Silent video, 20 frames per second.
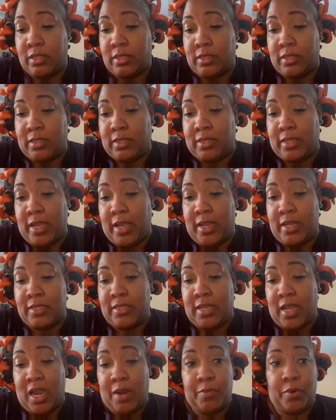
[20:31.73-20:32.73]

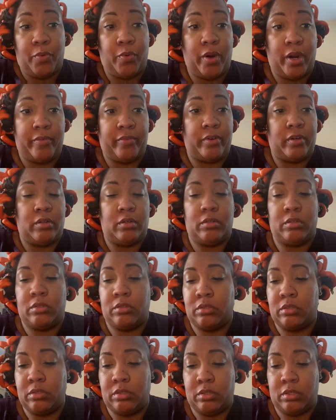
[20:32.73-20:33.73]
daytime or wherever,
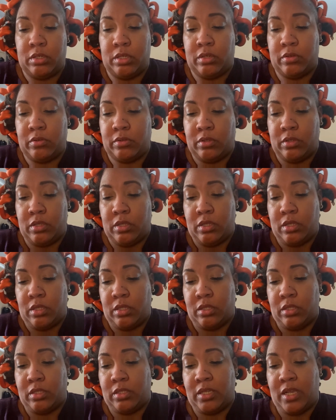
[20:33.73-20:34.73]
you know,
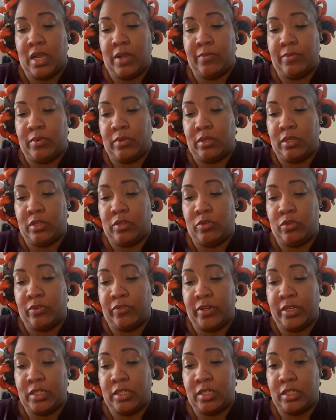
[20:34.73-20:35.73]
the
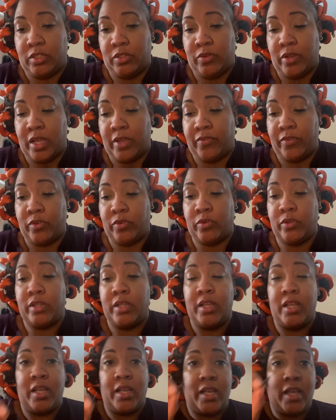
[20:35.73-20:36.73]
duration that you have it on.
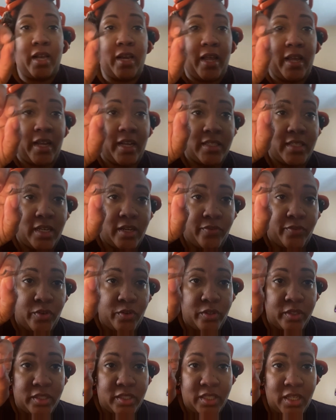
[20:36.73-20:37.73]
And like I said, if you
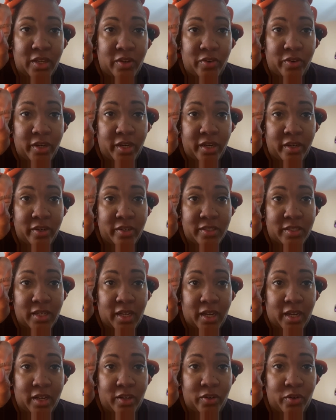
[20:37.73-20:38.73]
could see on here, it's like
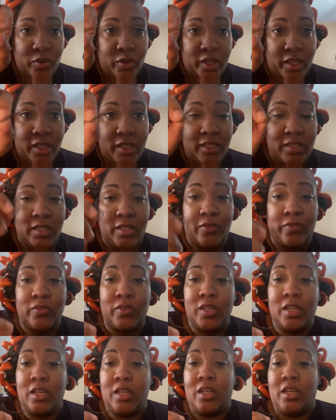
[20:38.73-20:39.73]
a little adhesive.
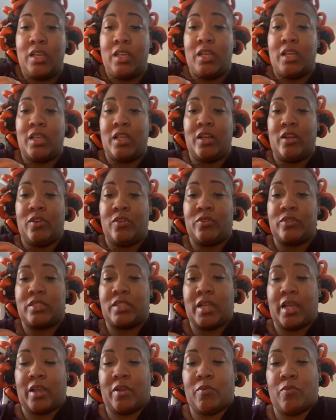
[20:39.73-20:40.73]
It looks
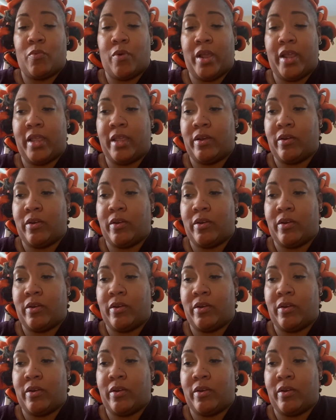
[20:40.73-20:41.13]
like white.